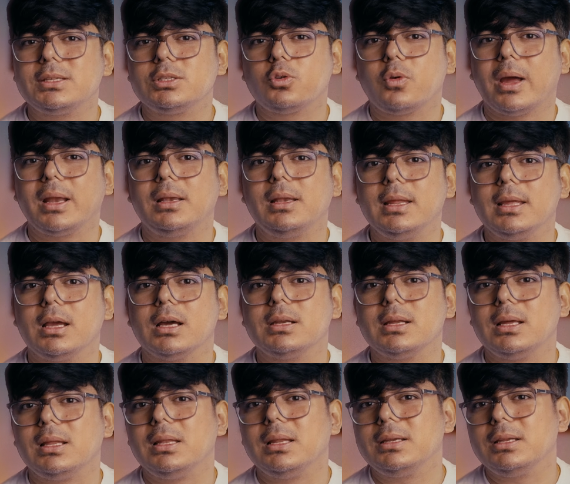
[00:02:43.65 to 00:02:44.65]
quietly cut
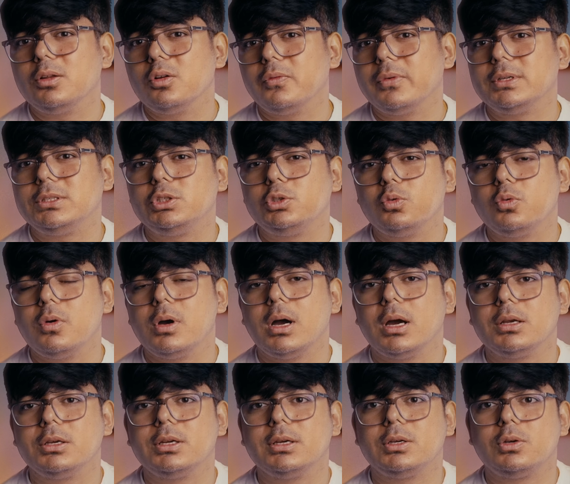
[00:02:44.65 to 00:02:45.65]
a little over
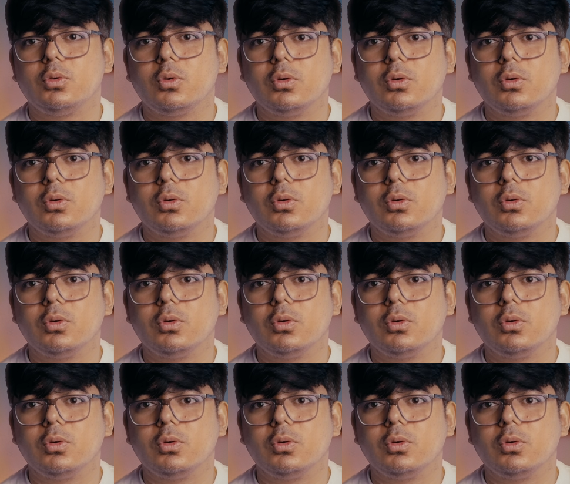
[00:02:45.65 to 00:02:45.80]
200